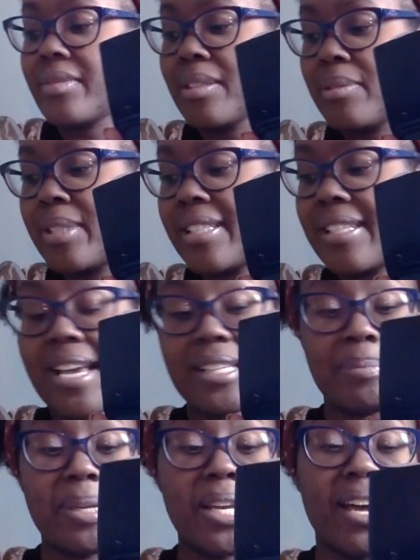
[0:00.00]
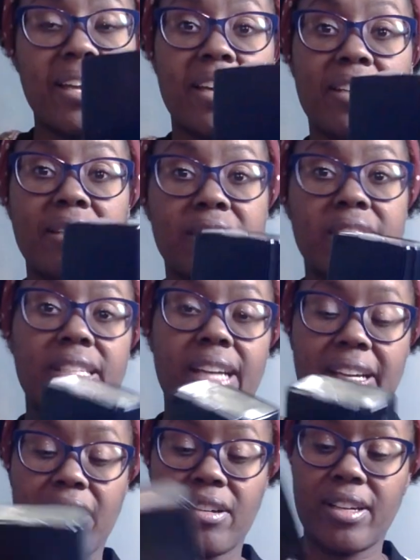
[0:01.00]
which is an SB900
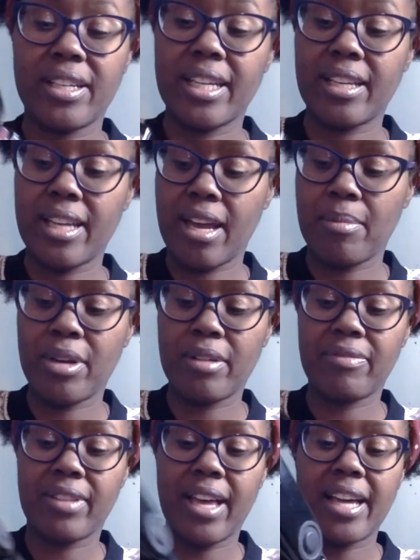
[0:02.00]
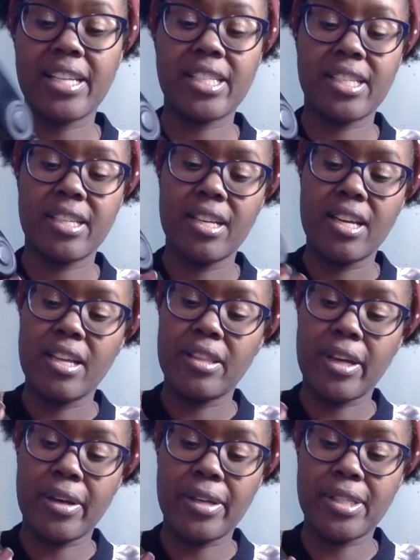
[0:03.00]
Nikon camera flash.
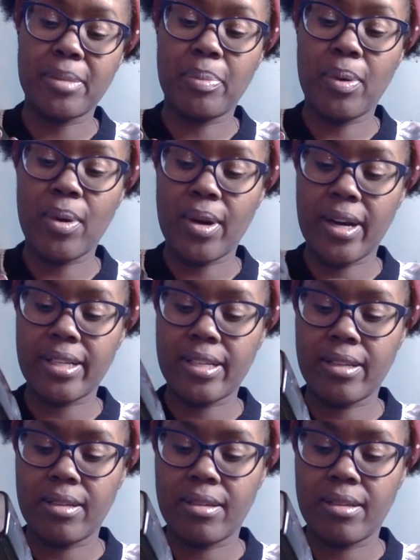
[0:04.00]
There is a port